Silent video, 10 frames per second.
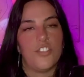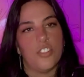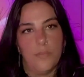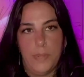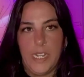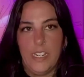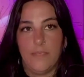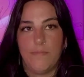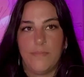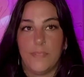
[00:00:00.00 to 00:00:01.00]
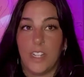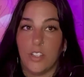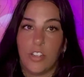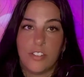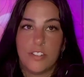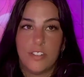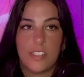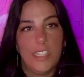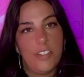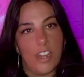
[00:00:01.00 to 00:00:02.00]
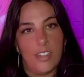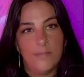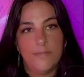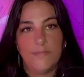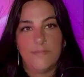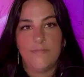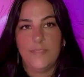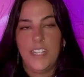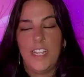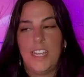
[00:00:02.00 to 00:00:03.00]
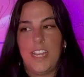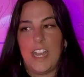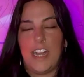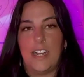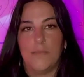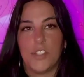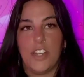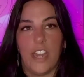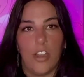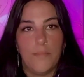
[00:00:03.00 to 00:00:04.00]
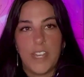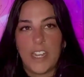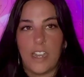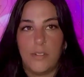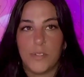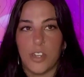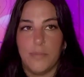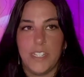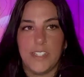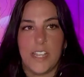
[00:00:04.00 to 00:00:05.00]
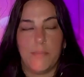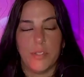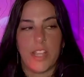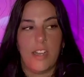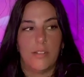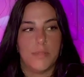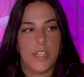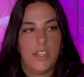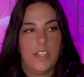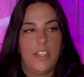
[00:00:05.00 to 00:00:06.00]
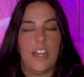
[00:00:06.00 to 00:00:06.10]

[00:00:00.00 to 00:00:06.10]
it should be a lot clearer. So yeah, hope that helped. Hope the examples helped.